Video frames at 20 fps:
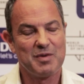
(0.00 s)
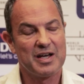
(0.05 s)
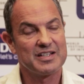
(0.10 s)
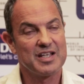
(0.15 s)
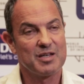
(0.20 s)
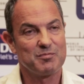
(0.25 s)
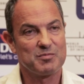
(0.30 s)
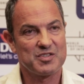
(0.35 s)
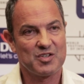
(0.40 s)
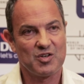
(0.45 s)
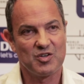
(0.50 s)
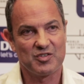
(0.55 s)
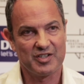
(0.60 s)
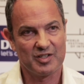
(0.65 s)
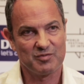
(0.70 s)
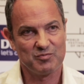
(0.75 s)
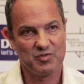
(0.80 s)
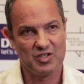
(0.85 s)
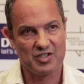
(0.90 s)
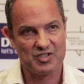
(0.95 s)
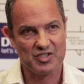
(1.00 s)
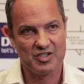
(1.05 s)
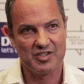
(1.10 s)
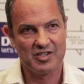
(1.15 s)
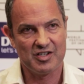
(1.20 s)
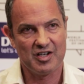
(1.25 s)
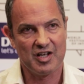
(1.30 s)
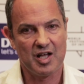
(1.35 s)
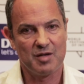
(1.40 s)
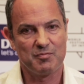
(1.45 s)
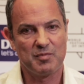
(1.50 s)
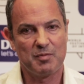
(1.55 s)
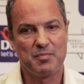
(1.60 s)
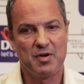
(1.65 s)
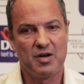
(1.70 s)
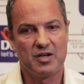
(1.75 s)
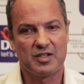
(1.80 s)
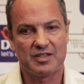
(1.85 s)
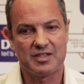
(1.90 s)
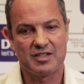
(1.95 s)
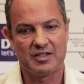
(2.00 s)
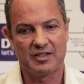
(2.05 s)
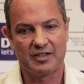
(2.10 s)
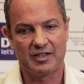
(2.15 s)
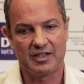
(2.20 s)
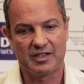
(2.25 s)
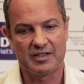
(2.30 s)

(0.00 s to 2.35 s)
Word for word: my name is Konrad Buhagiar. I'm a partner